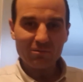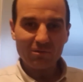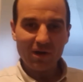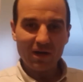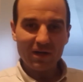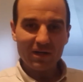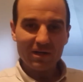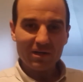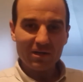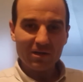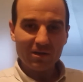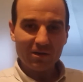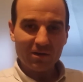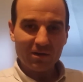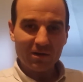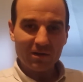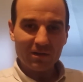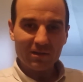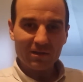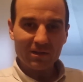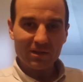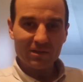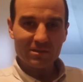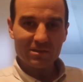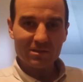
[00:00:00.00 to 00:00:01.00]
right here.
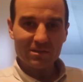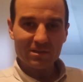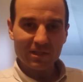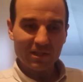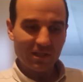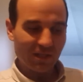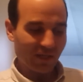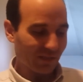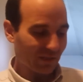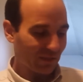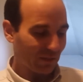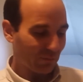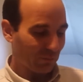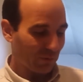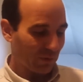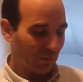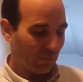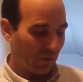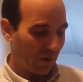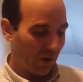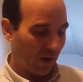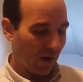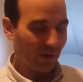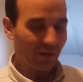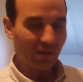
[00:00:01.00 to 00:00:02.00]
This is a kit that we
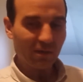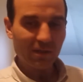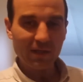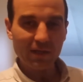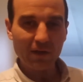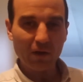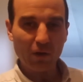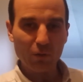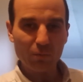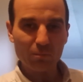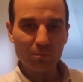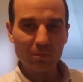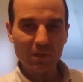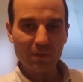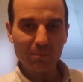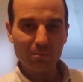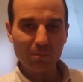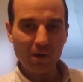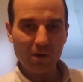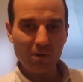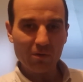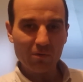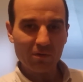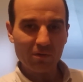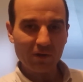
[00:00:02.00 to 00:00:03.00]
bought at Home
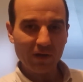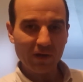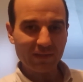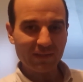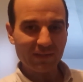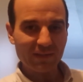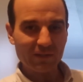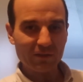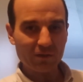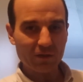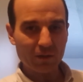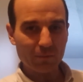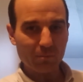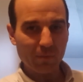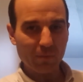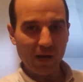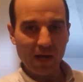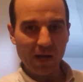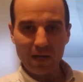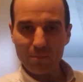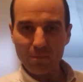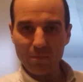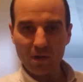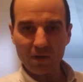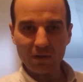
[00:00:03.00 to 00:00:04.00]
Depot. I think you can buy
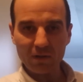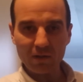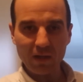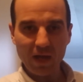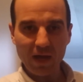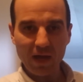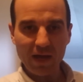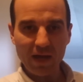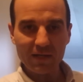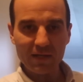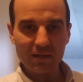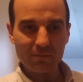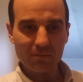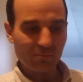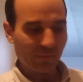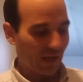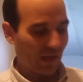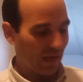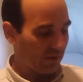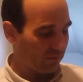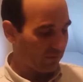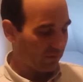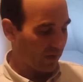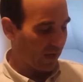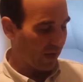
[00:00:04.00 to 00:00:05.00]
them online and may
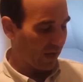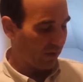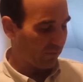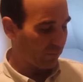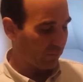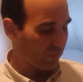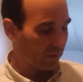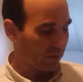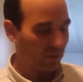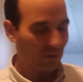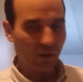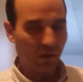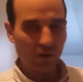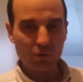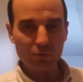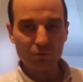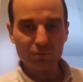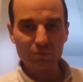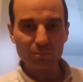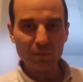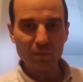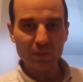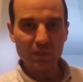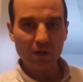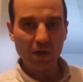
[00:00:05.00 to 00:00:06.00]
even have them at Lowe's
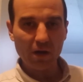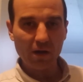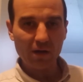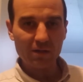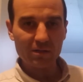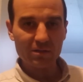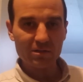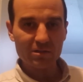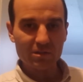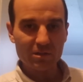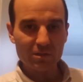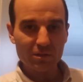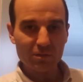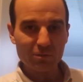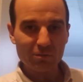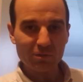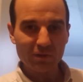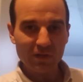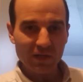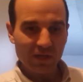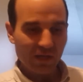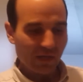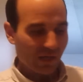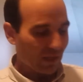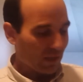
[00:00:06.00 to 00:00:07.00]
and Menards too,
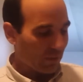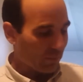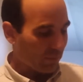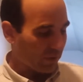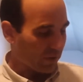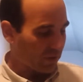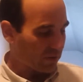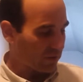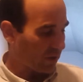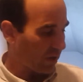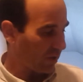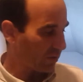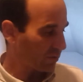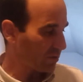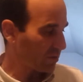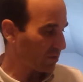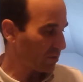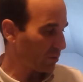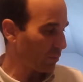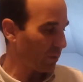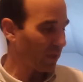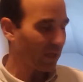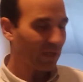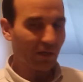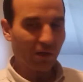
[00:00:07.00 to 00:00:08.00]
but it's called
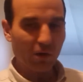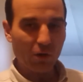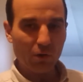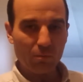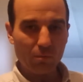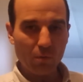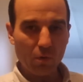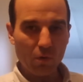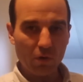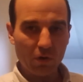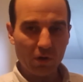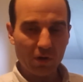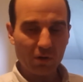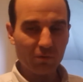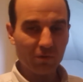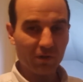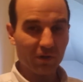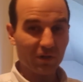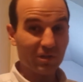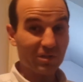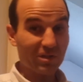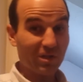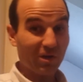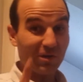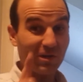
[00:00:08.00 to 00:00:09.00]
Squeak No More. We're going
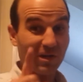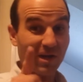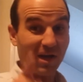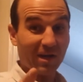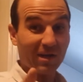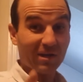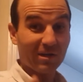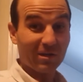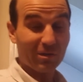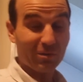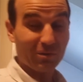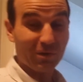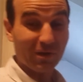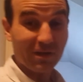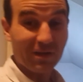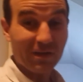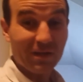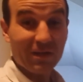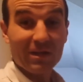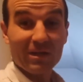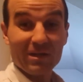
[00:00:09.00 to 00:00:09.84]
to show you how to do it